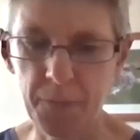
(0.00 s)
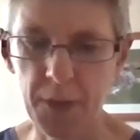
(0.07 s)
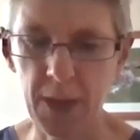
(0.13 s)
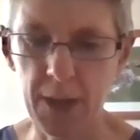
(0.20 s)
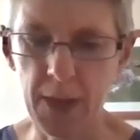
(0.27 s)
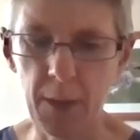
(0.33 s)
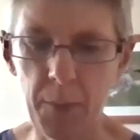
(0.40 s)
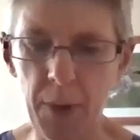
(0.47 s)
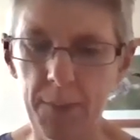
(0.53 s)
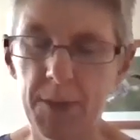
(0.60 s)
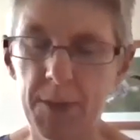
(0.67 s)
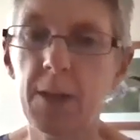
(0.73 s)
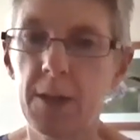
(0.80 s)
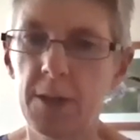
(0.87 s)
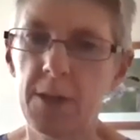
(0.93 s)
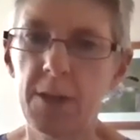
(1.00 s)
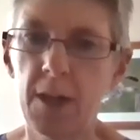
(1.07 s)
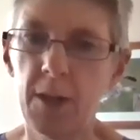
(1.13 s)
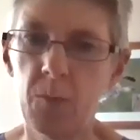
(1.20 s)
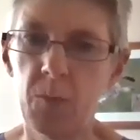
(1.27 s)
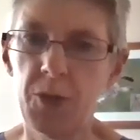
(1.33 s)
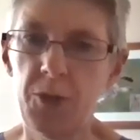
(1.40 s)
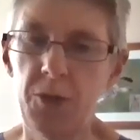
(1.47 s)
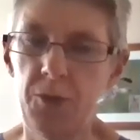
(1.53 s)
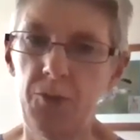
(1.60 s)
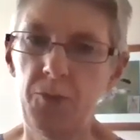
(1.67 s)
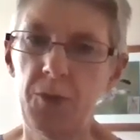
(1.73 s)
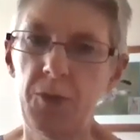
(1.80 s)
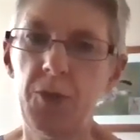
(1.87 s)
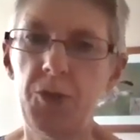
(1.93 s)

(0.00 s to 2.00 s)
And perhaps I could start with you.